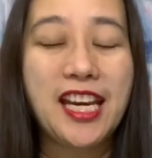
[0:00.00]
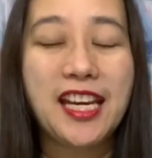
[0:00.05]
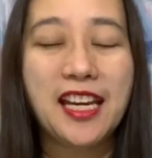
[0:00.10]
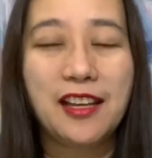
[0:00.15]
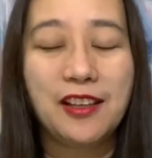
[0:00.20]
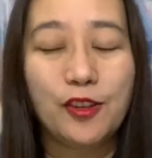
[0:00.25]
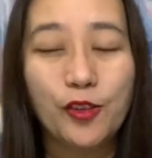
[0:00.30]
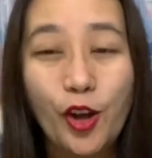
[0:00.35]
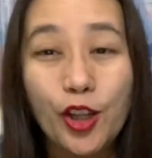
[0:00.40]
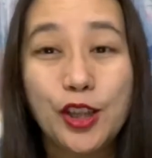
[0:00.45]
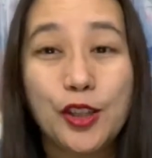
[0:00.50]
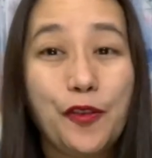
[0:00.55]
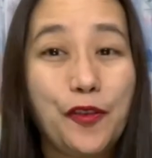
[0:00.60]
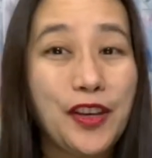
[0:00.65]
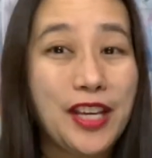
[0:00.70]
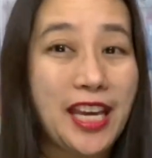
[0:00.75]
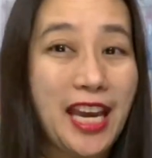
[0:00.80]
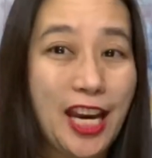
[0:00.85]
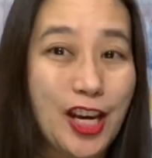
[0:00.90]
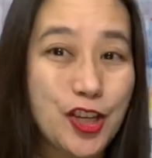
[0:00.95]

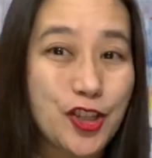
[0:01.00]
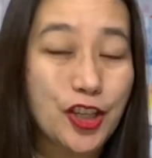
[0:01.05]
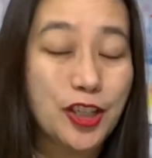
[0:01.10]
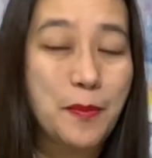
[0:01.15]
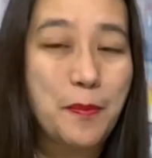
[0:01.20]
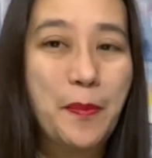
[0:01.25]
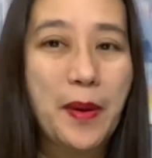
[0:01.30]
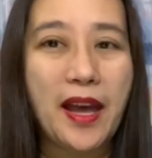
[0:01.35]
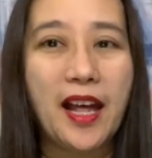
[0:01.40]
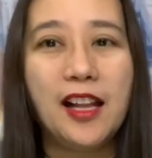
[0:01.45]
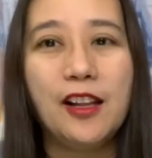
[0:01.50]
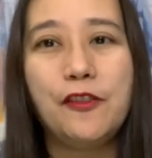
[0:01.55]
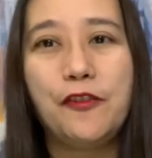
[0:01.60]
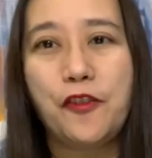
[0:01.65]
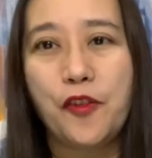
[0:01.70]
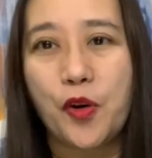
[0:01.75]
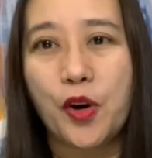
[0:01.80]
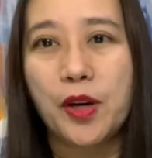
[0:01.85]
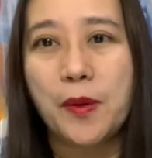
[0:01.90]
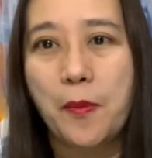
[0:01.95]
notification bell
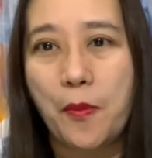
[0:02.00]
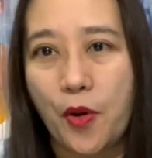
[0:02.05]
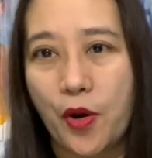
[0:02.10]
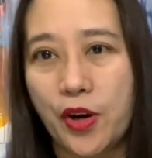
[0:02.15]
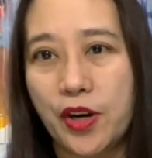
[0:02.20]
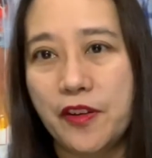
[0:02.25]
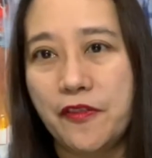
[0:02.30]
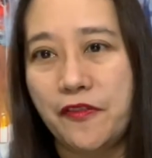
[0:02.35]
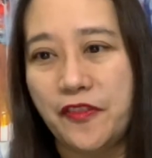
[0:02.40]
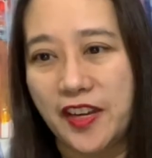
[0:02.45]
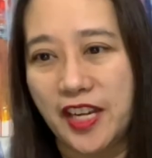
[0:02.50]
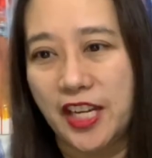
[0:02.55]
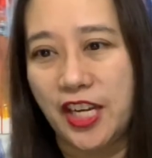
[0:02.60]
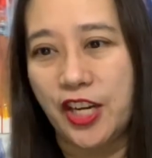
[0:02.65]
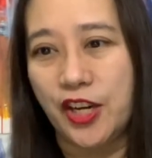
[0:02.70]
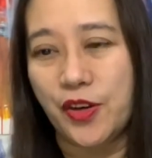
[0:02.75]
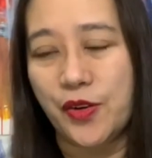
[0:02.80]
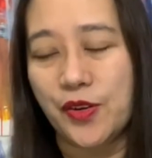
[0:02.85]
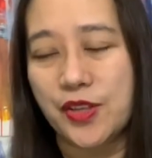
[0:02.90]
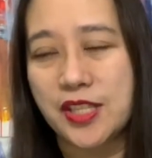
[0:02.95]
for more
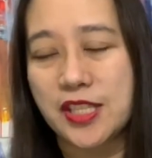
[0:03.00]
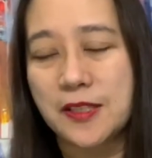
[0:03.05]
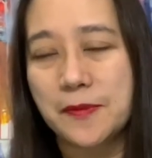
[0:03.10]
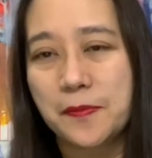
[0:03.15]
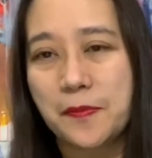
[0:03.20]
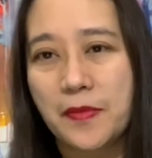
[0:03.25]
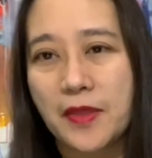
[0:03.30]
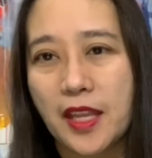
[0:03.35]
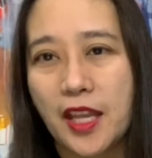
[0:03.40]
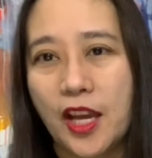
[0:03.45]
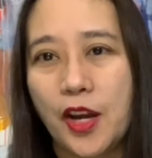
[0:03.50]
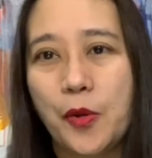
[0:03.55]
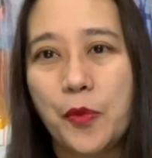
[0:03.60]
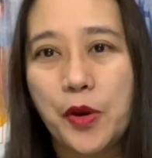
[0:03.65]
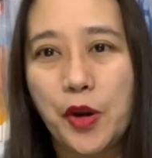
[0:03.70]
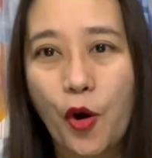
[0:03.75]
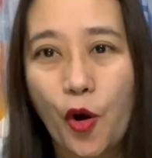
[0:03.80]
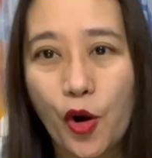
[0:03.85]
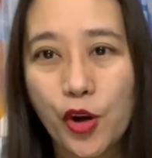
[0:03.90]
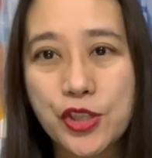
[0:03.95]
videos.
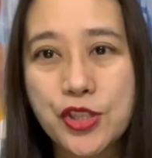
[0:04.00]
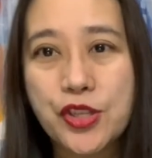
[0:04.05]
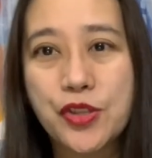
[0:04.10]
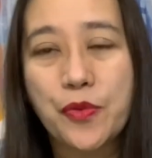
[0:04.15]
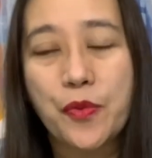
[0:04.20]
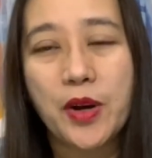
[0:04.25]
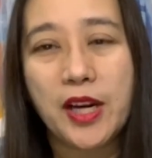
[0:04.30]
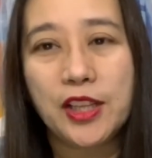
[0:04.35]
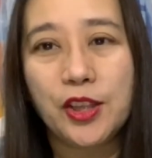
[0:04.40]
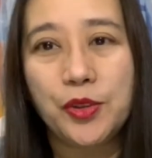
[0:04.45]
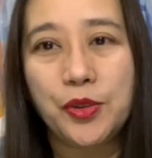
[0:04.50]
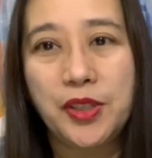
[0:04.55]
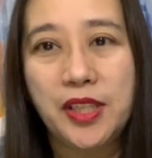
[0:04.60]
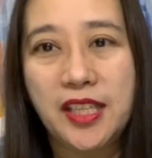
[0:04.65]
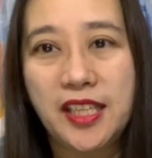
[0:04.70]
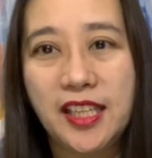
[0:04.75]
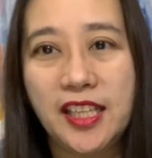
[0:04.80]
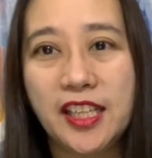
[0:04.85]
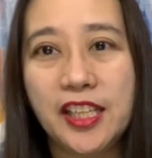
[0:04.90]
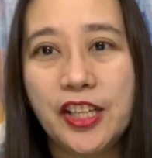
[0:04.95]
We also want to
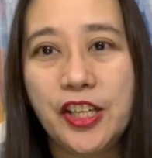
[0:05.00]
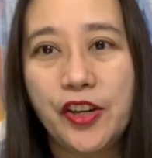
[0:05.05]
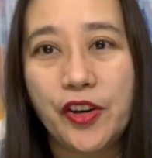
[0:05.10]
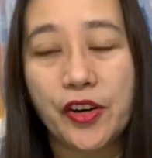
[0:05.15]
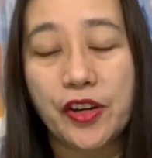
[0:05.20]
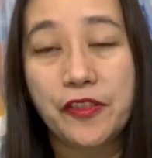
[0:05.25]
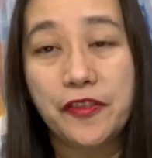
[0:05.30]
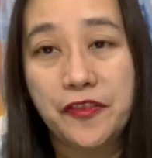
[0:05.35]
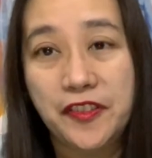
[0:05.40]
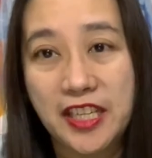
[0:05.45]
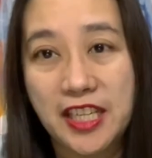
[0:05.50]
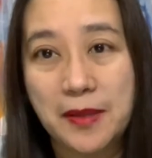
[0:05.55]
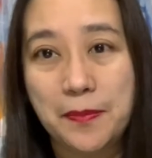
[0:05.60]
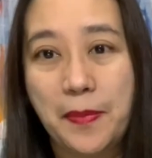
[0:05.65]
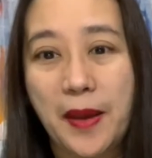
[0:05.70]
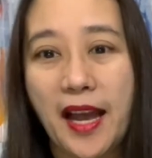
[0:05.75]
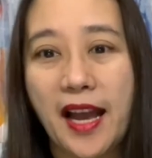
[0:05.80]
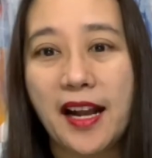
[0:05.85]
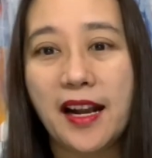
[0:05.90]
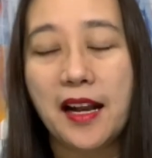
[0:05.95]
hear your
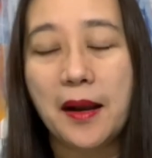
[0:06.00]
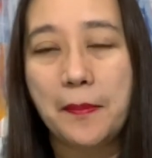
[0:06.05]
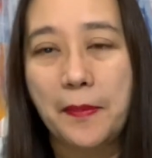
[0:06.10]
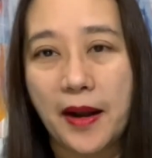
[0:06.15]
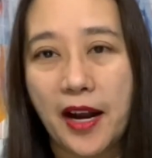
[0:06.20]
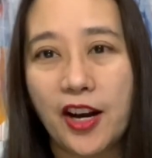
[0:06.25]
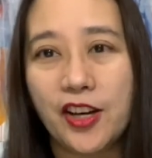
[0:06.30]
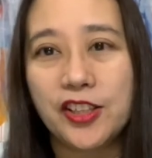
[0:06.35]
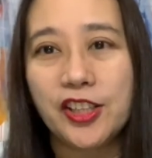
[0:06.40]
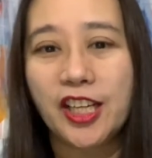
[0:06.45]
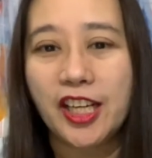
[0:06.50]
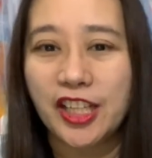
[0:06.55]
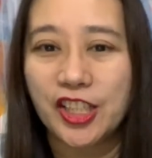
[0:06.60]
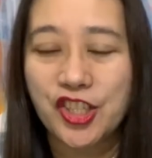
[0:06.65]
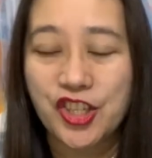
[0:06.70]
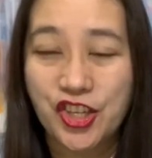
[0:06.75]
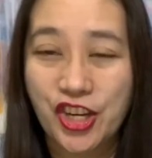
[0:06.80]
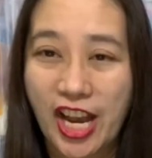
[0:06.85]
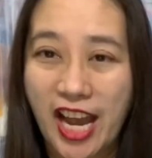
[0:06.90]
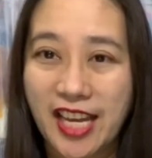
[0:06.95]
feedback about our
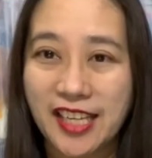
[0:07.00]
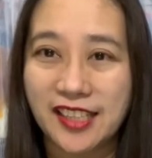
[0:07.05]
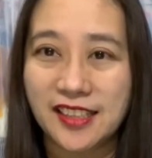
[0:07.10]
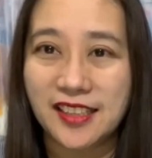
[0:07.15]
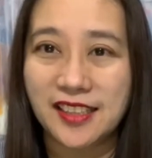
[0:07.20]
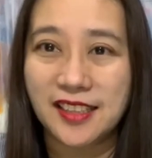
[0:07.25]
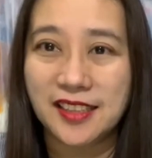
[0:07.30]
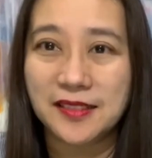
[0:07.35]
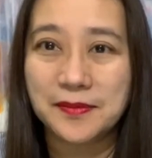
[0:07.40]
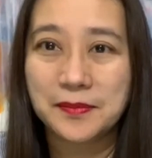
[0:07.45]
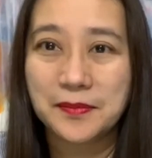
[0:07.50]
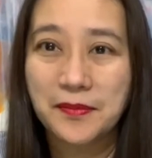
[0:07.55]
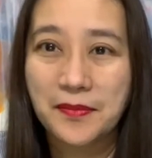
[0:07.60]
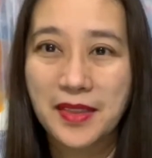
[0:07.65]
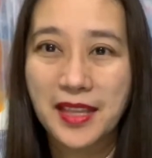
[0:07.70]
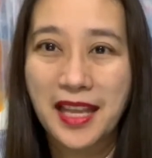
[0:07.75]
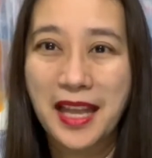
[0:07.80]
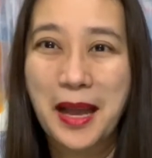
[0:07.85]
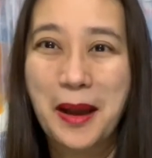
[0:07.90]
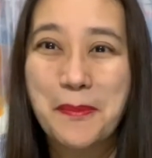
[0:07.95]
channel.
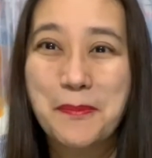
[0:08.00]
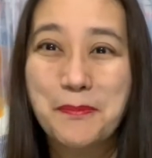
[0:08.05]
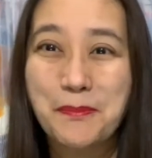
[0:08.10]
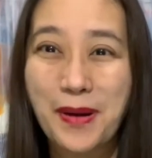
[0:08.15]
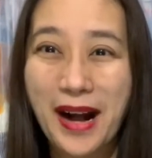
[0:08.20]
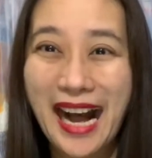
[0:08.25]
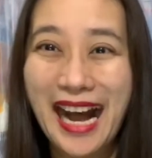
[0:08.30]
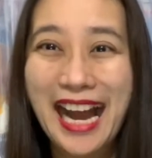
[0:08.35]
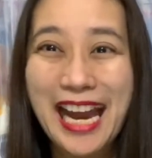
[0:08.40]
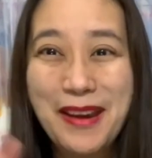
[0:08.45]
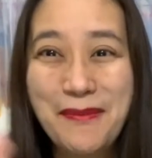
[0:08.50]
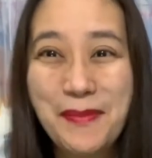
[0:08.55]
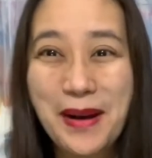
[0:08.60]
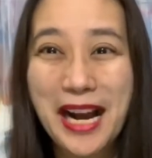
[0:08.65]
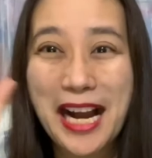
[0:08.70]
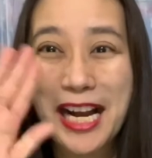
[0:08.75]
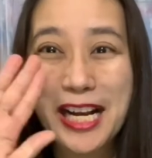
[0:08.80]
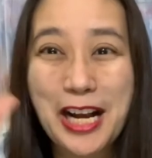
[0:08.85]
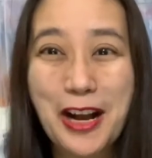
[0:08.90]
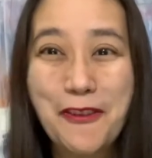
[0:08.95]
Bye
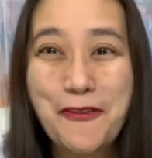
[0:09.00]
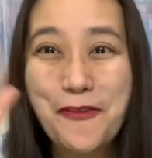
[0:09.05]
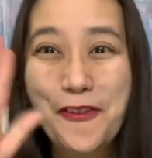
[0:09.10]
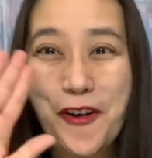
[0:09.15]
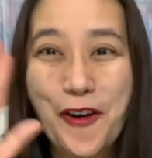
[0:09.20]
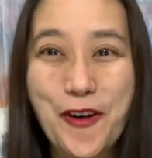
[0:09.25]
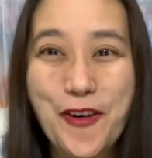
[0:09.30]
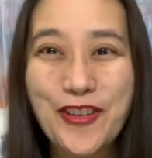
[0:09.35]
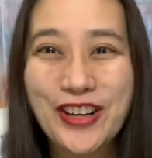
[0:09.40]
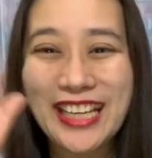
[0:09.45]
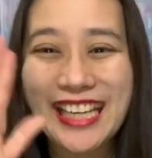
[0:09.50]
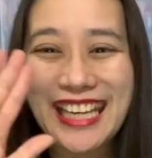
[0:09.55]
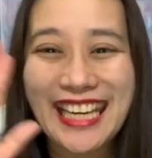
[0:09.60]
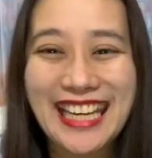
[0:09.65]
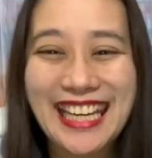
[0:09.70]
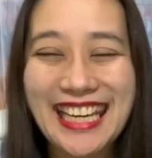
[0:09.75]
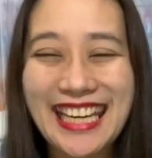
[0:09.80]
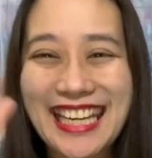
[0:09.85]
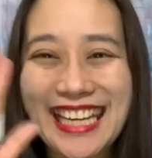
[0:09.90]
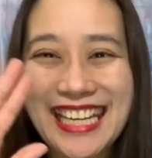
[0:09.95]
mga
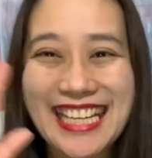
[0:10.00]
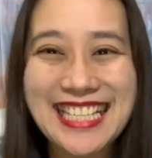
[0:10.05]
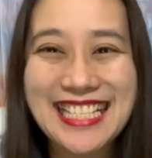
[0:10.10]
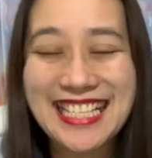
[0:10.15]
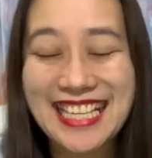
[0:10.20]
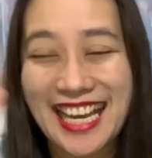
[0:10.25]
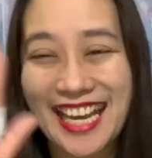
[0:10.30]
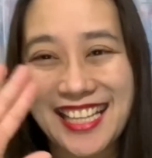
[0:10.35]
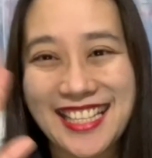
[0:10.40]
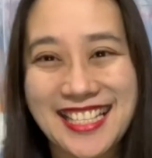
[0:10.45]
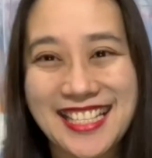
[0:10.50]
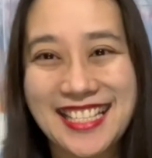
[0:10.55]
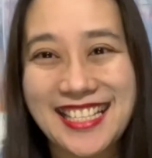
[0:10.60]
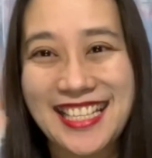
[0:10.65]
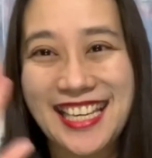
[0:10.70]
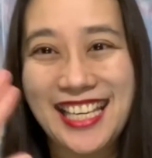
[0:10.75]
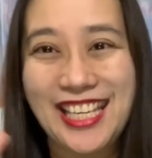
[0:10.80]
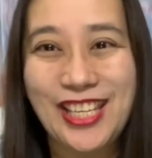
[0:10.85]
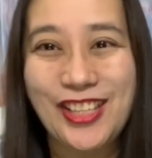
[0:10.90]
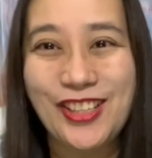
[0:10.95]
ka-fogies, and
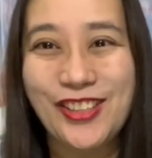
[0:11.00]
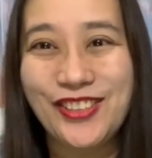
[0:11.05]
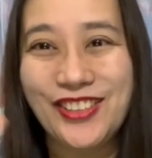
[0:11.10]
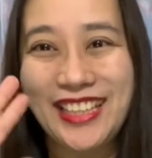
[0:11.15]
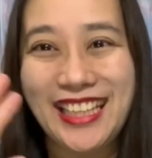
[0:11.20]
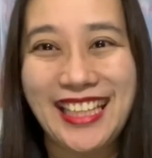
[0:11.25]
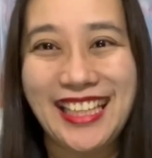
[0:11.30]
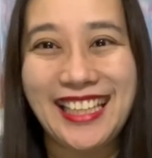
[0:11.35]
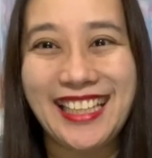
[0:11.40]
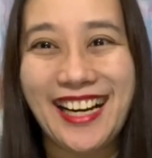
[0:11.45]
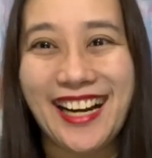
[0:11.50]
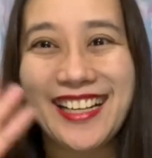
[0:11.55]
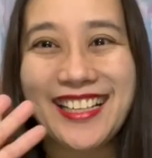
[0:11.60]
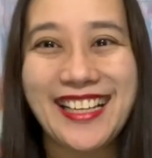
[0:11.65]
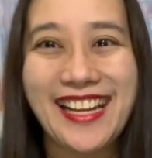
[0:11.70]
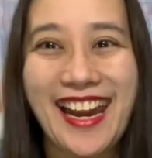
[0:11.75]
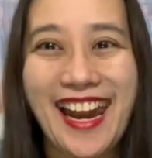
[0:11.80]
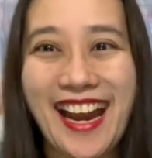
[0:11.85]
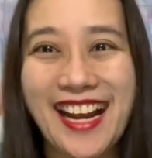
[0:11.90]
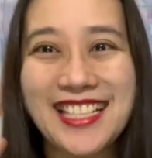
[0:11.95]
see you in our
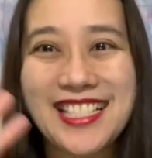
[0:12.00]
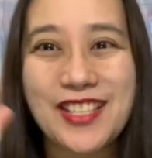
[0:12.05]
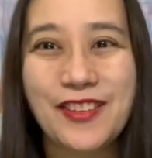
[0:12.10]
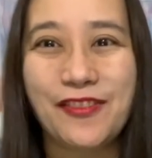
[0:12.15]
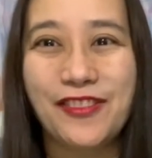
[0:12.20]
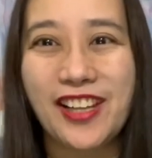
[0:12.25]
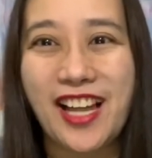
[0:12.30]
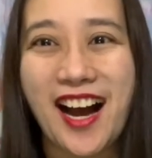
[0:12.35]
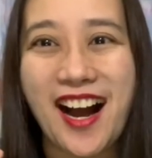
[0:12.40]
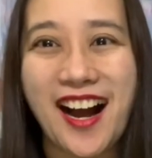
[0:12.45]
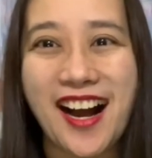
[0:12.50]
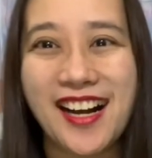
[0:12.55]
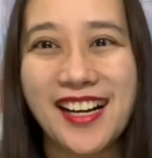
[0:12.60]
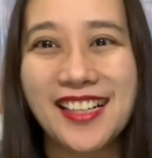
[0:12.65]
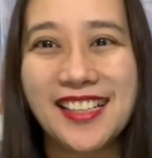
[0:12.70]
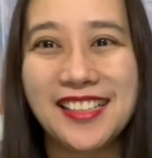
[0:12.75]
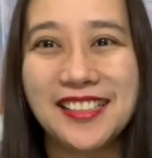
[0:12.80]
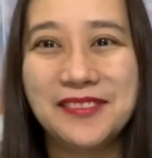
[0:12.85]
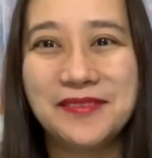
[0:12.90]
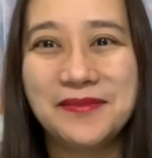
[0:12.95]
next vlog.